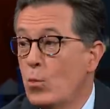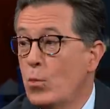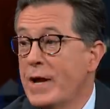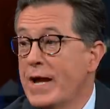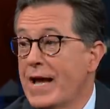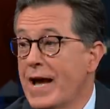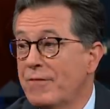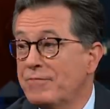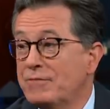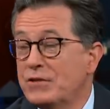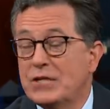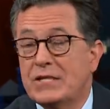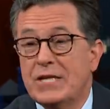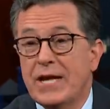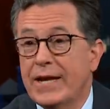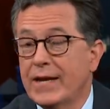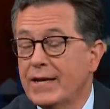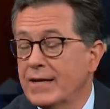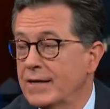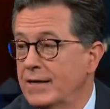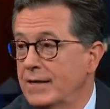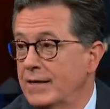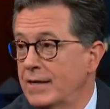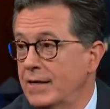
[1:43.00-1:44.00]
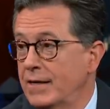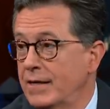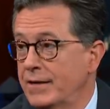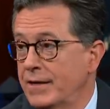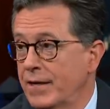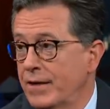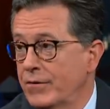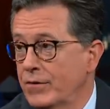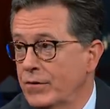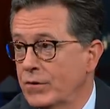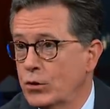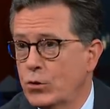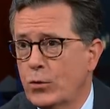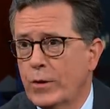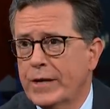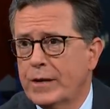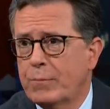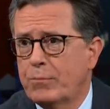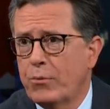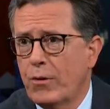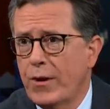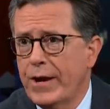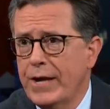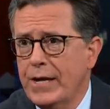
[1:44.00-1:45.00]
we have to take uh, another quick
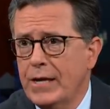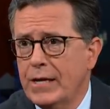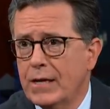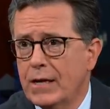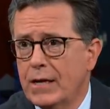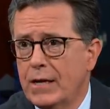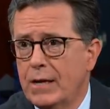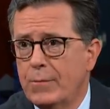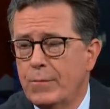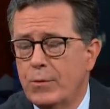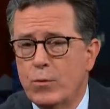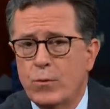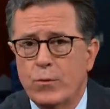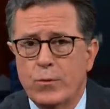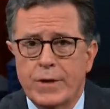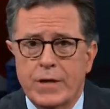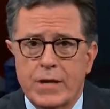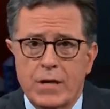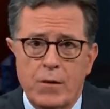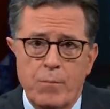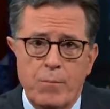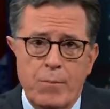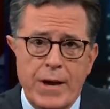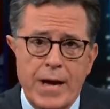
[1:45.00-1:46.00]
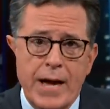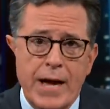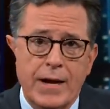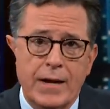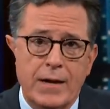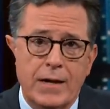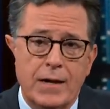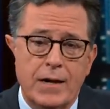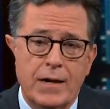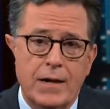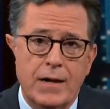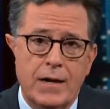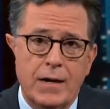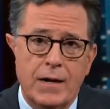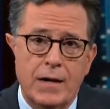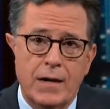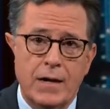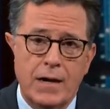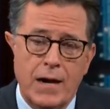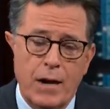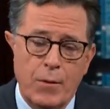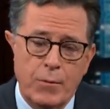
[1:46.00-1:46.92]
break, uh, but when we come back, uh, I